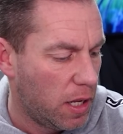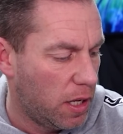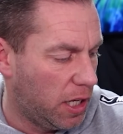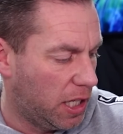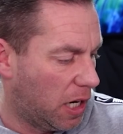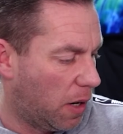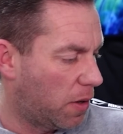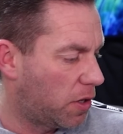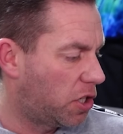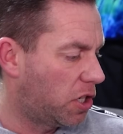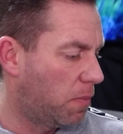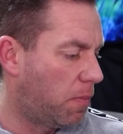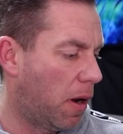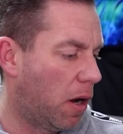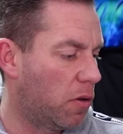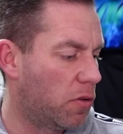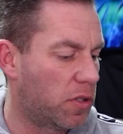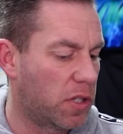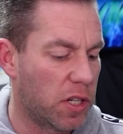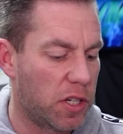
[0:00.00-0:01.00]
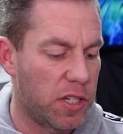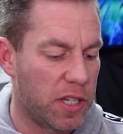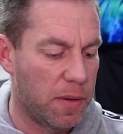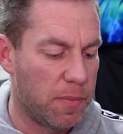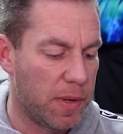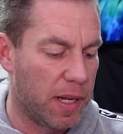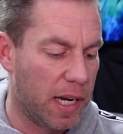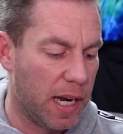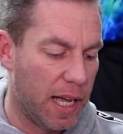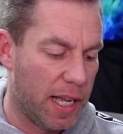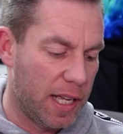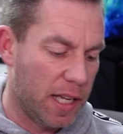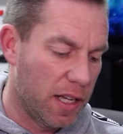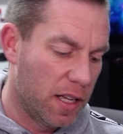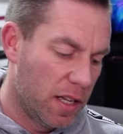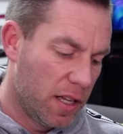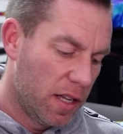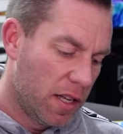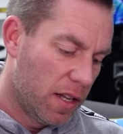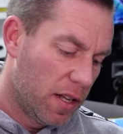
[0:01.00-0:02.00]
you know, it's supposed to simulate
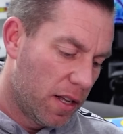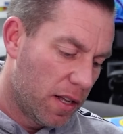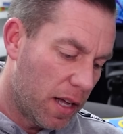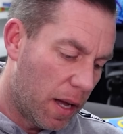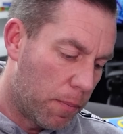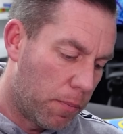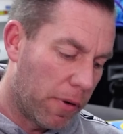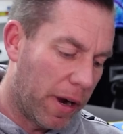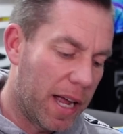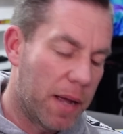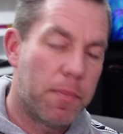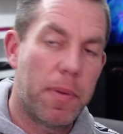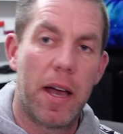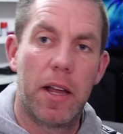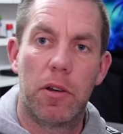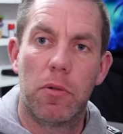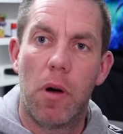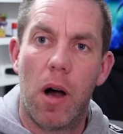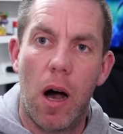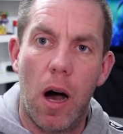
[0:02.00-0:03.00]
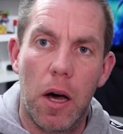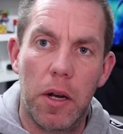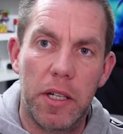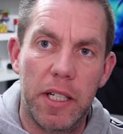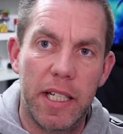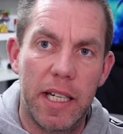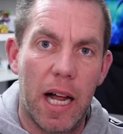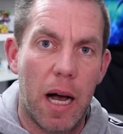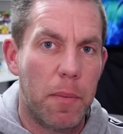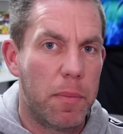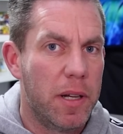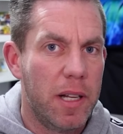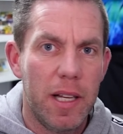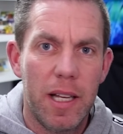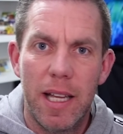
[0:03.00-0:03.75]
a brake pedal hardening up.